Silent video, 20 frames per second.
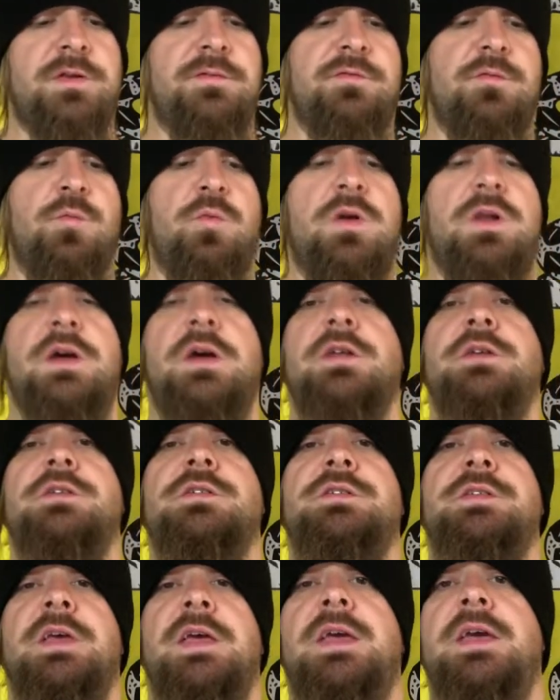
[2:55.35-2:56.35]
And from what I
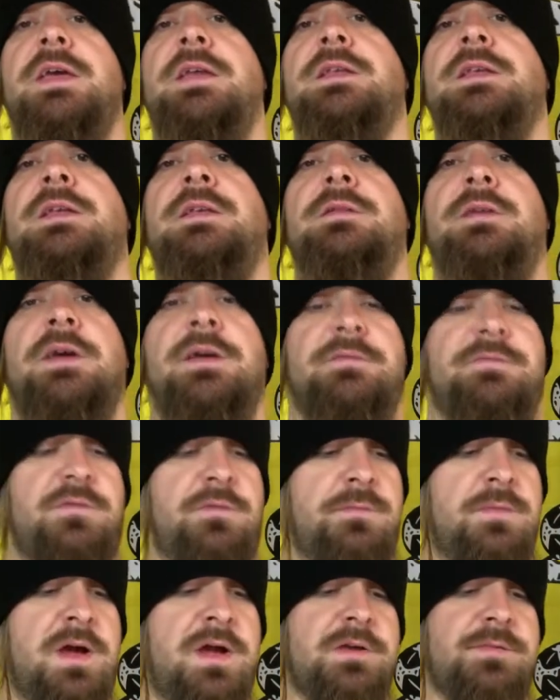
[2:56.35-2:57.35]
understand, and
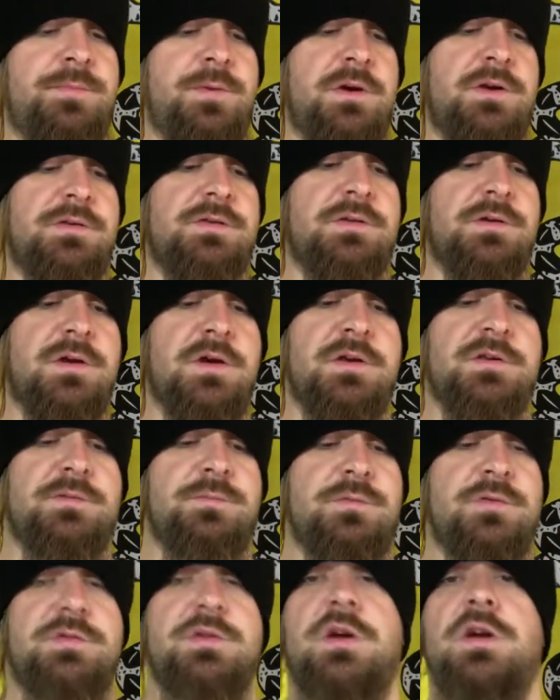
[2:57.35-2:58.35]
from my experience, the
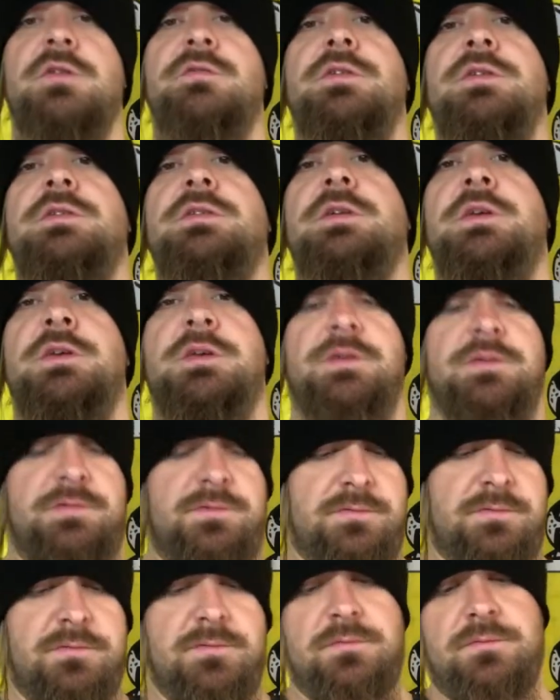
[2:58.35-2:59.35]
customer service
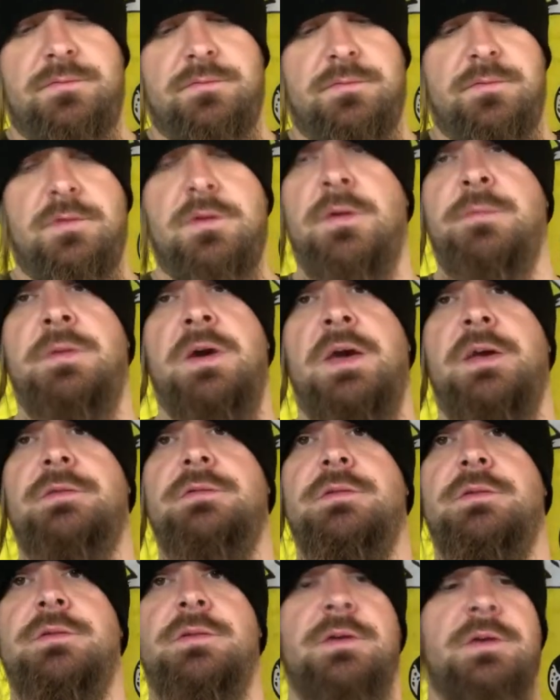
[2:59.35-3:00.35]
is
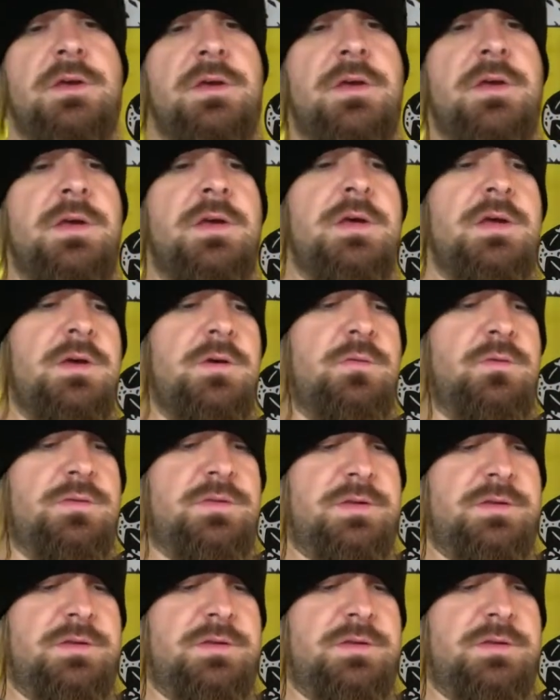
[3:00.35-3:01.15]
amazing with